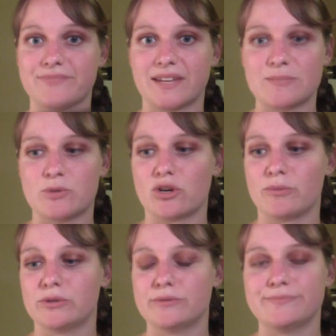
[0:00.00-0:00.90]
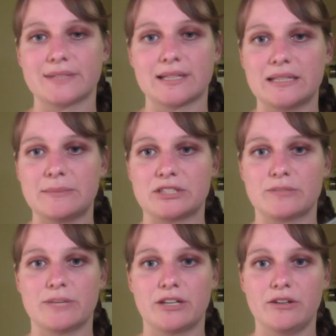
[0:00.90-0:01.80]
It's portable, clips to
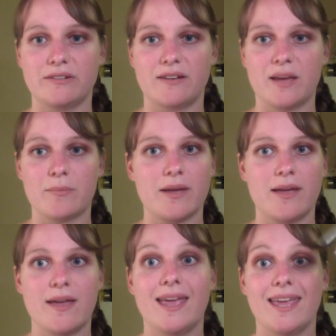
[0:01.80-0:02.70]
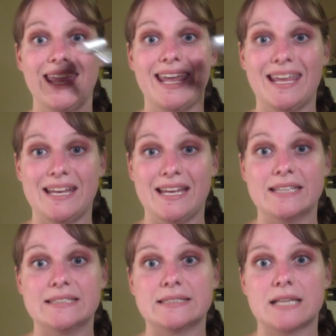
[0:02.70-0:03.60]
my Q-snap. It
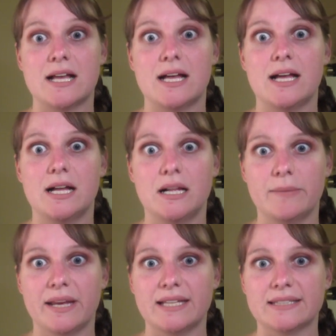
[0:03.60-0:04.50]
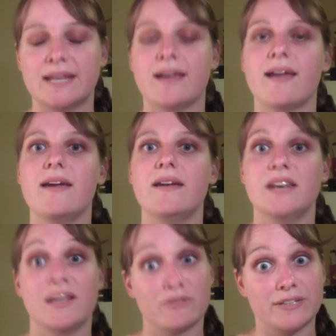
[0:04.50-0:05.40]
is amazing.
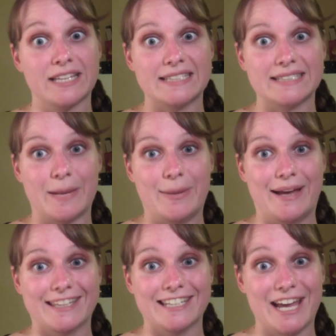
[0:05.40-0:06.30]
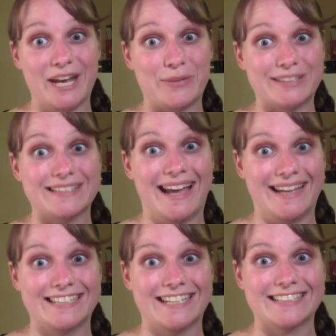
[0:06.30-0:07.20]
Never realised how bad the lighting was
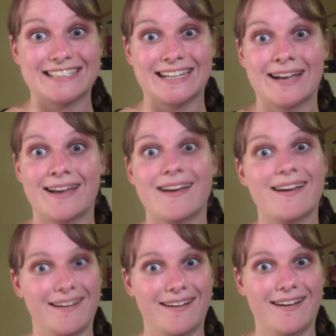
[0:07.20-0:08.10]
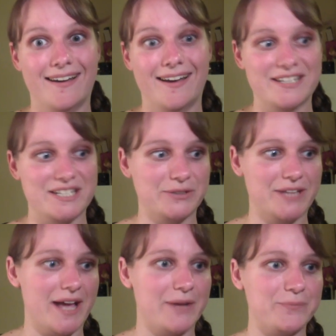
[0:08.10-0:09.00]
at dancing until
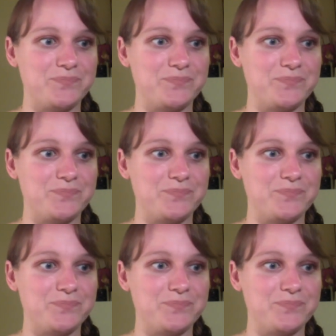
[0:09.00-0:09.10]
now.